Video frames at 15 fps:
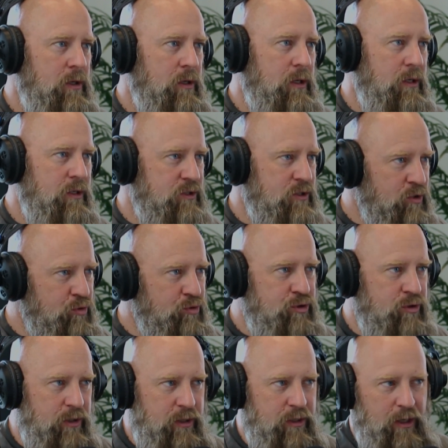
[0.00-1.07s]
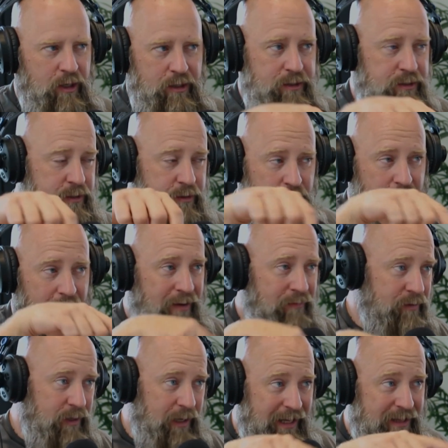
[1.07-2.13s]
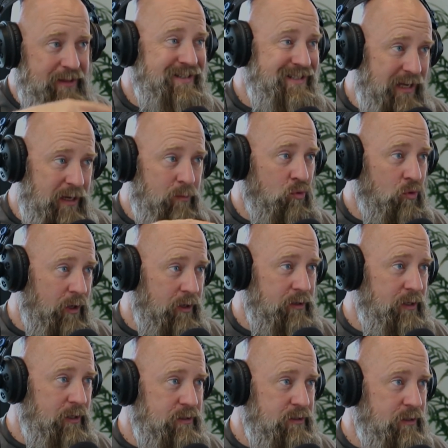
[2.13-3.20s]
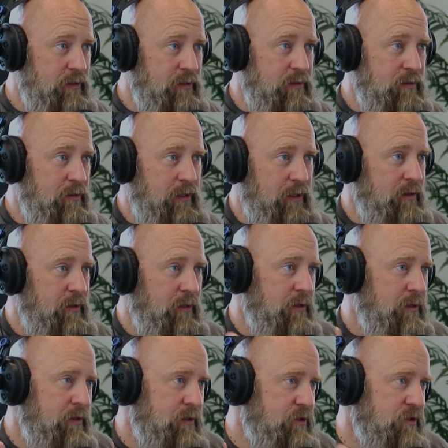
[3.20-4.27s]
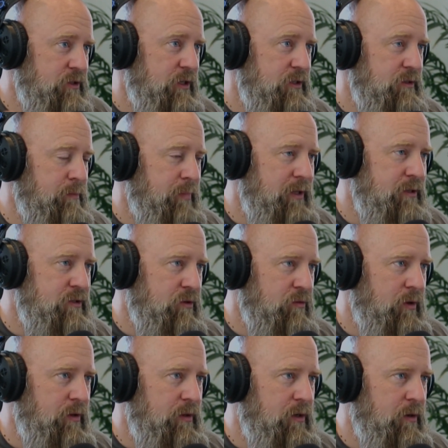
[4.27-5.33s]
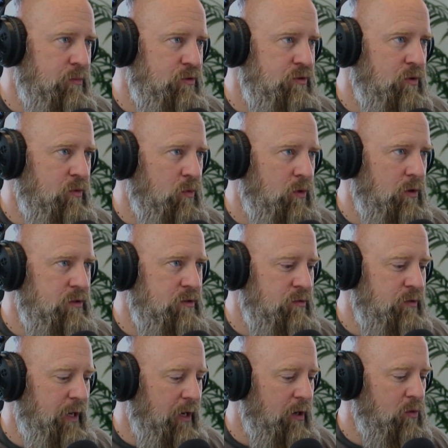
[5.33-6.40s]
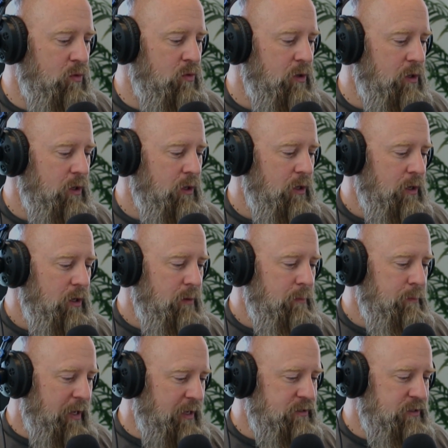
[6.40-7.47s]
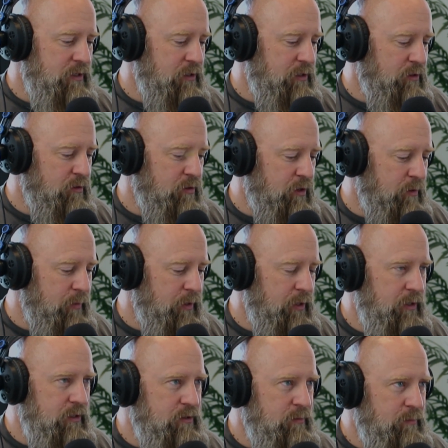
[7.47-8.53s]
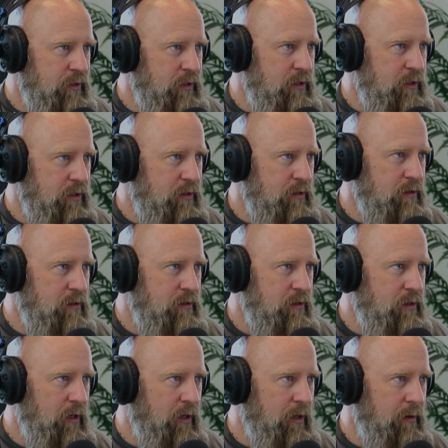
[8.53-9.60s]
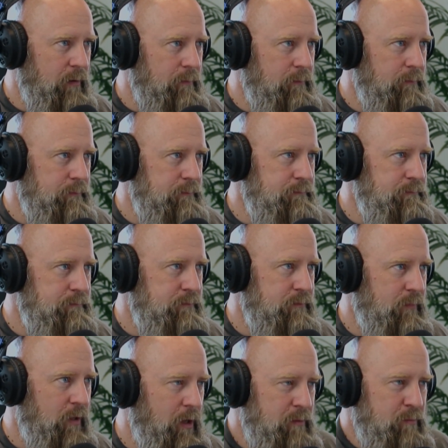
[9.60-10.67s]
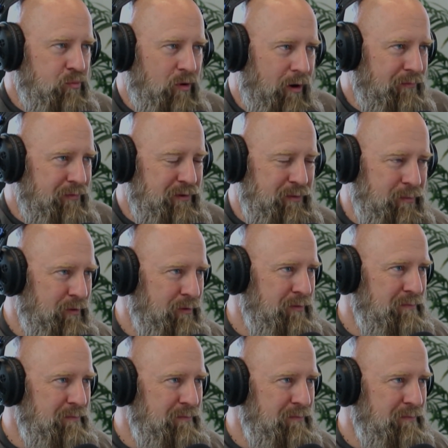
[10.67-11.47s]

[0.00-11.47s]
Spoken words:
is usually not to have it at the same rent as then it just doesn't pencil, right? The numbers don't work. So now basically you're committing to being unprofitable